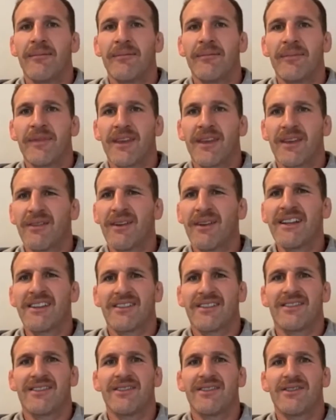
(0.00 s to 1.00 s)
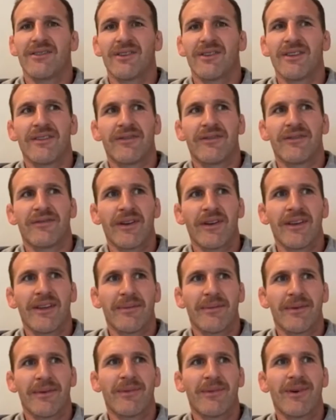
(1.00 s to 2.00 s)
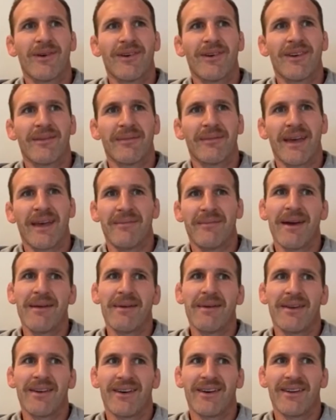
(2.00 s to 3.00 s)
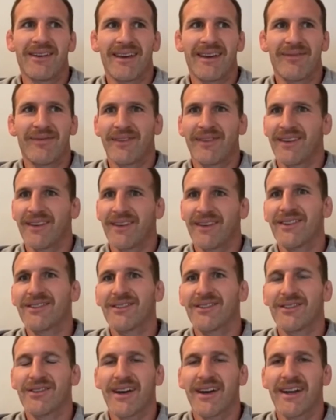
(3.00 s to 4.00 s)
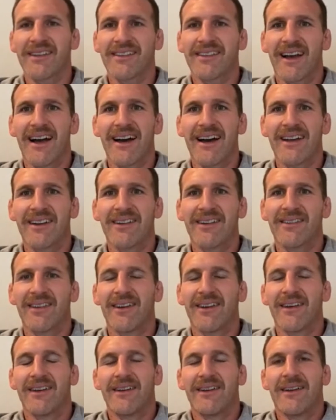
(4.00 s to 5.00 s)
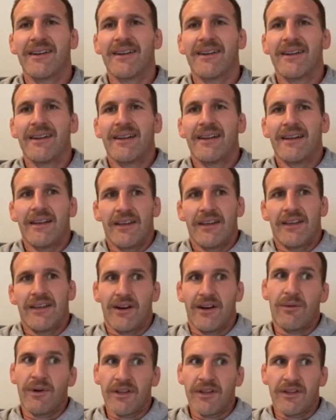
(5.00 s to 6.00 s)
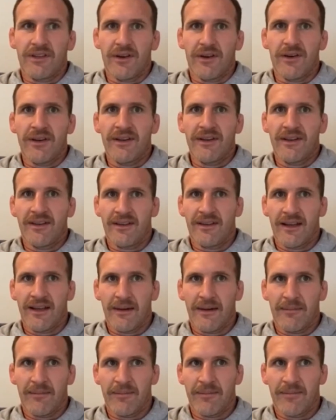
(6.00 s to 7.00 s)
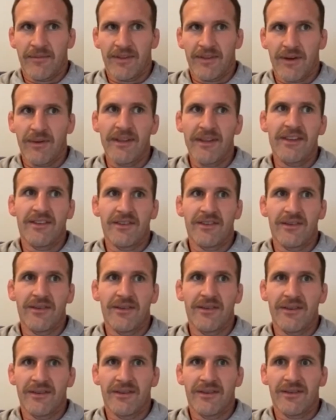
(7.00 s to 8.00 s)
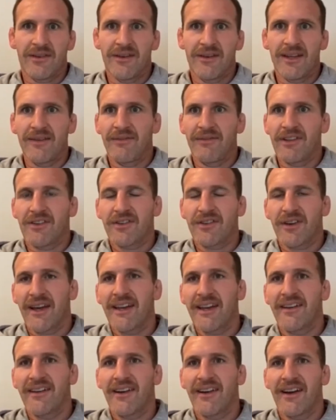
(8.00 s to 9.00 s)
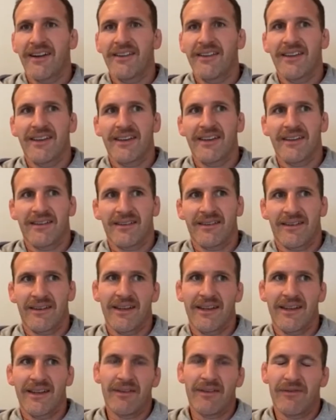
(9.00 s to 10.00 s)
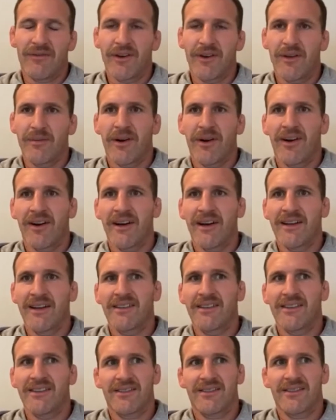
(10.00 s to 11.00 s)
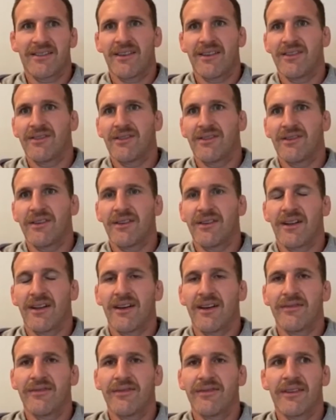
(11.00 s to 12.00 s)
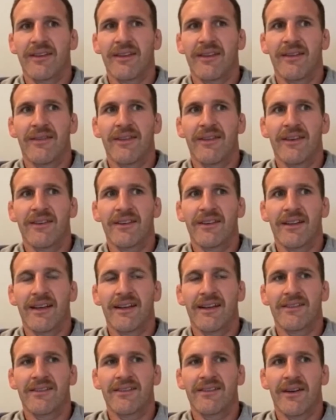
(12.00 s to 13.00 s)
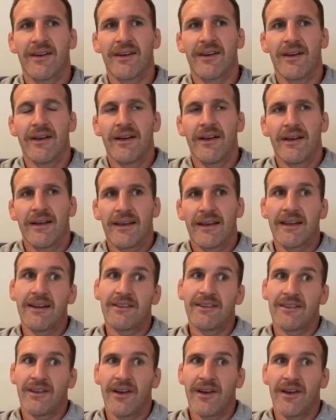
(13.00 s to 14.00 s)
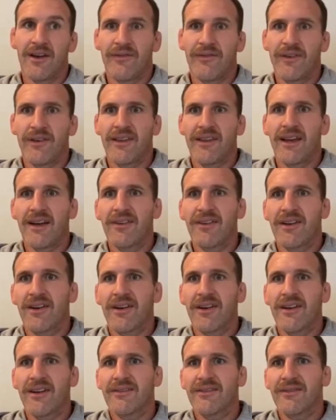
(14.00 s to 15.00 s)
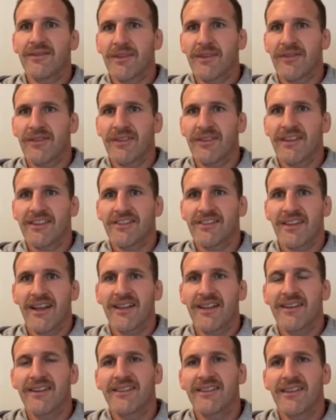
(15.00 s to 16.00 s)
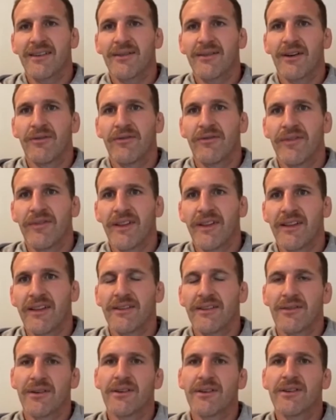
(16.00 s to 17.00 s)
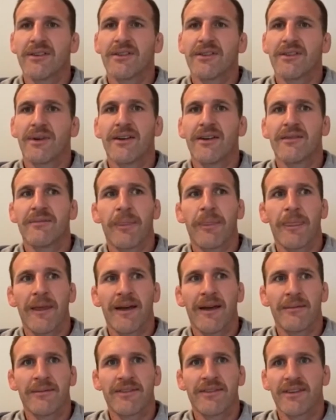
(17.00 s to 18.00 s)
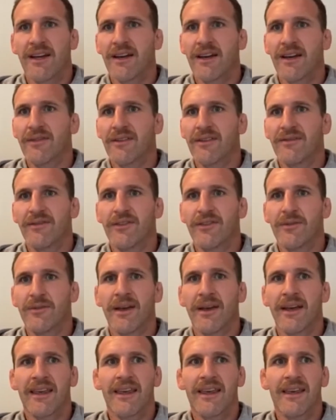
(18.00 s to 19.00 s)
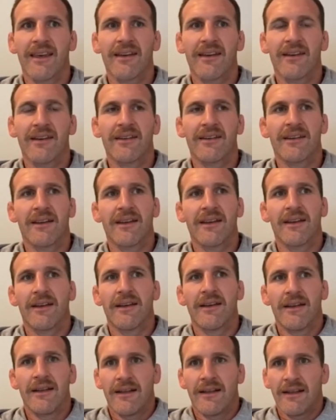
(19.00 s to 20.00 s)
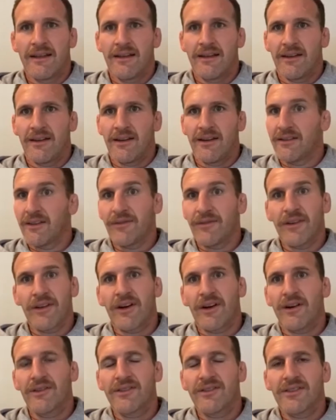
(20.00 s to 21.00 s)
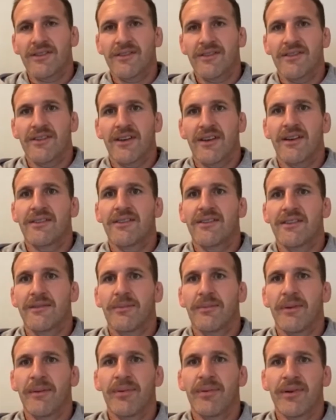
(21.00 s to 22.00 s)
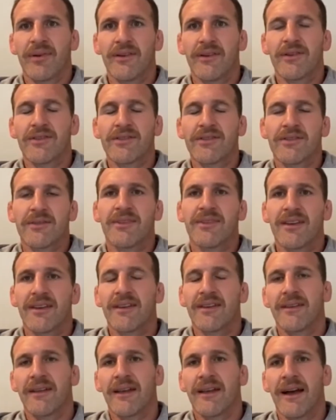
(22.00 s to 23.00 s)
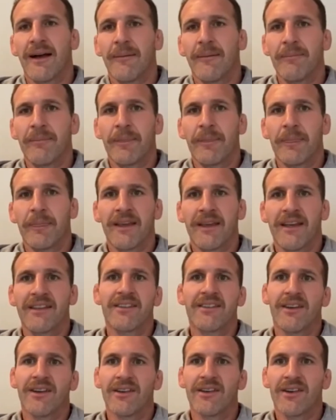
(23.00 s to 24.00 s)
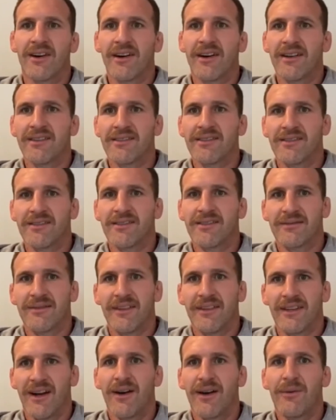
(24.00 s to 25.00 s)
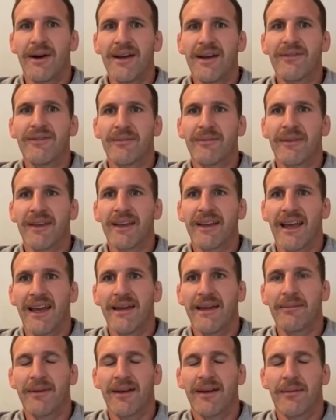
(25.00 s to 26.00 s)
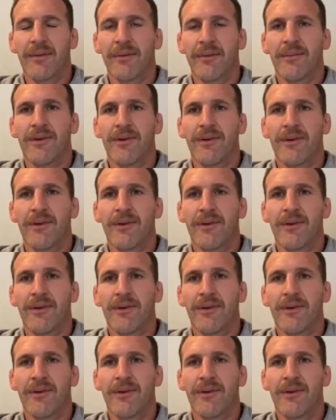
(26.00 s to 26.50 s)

can really just enjoy the footy a bit more and maybe not have to concentrate as hard on, on what you're doing. So when you do leave the training ground, you can leave the footy behind and just enjoy your life and things like that. So getting to know a few of the other guys from different nationalities, like we've got Billy LaRue as well, South African fullback here, and different cultures. So it's been pretty awesome to get to know guys, away from the game a bit more.